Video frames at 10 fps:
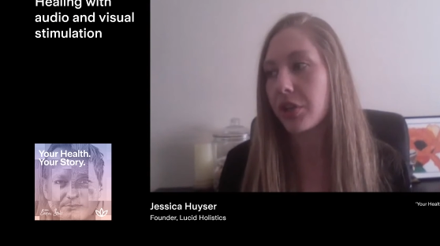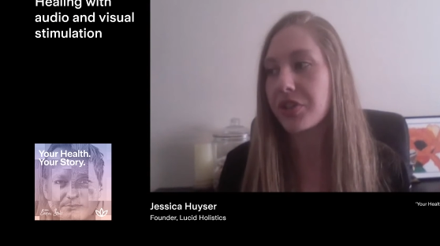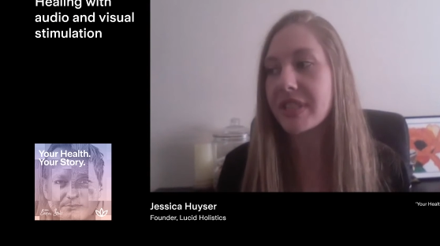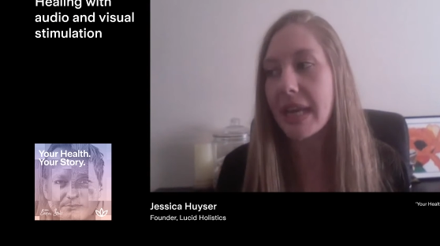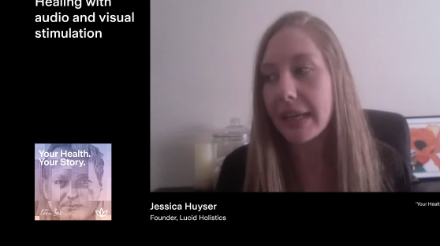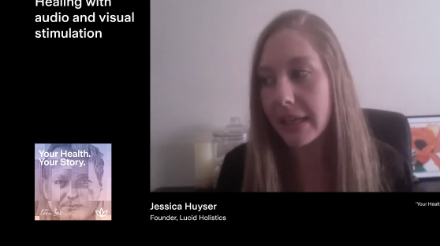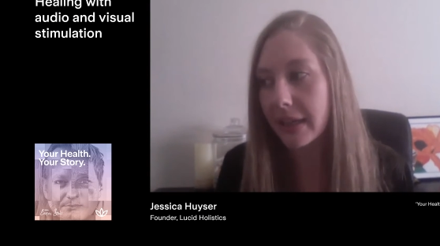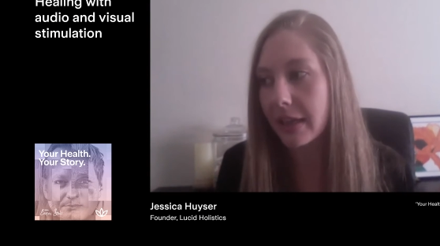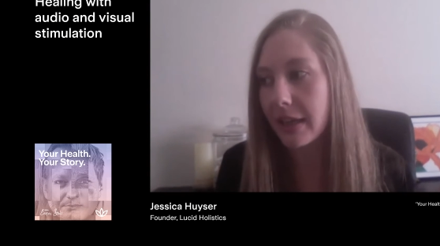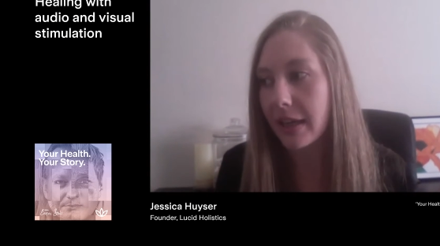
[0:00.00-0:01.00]
you're
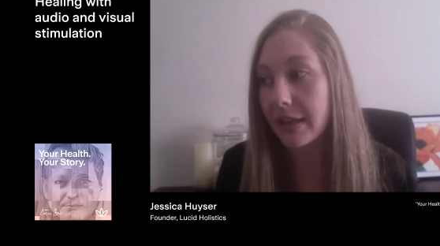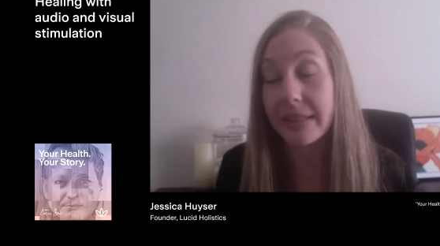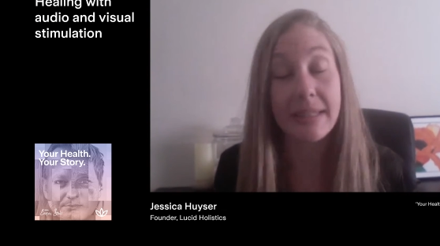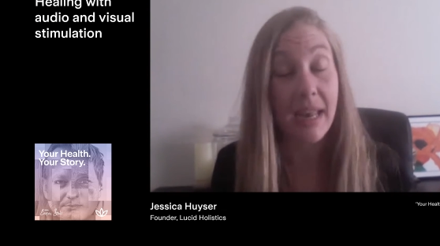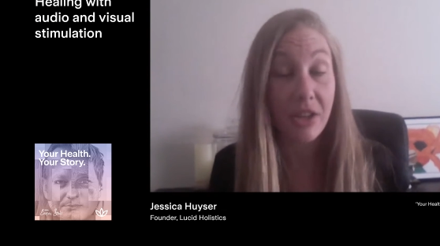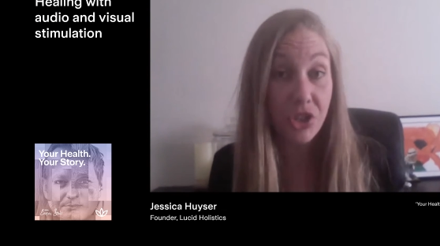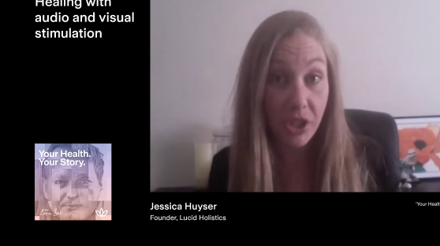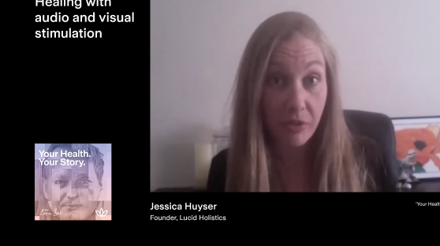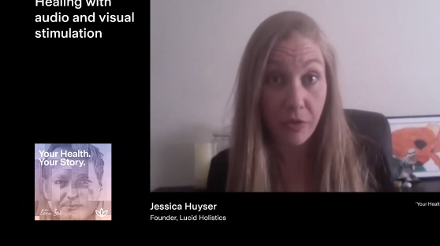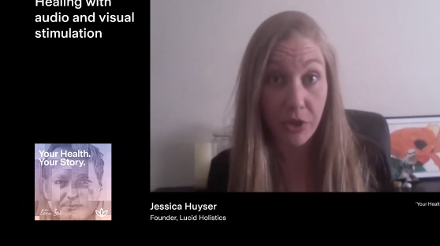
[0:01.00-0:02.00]
setting an
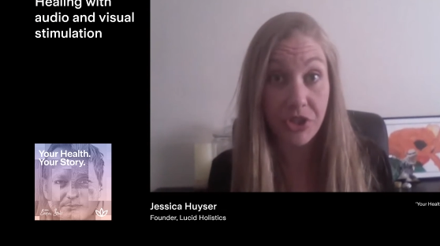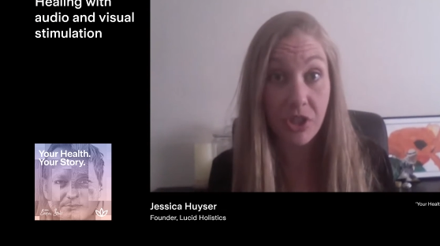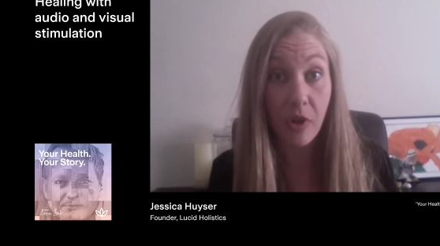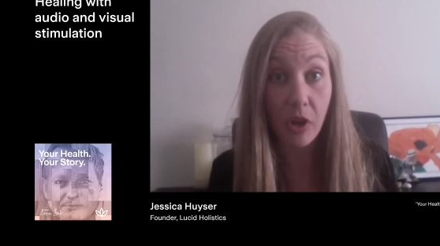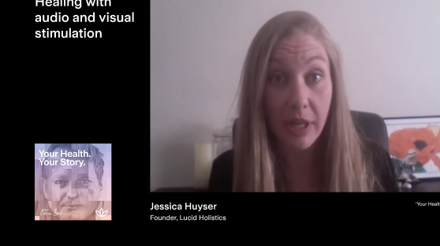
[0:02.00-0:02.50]
intention, first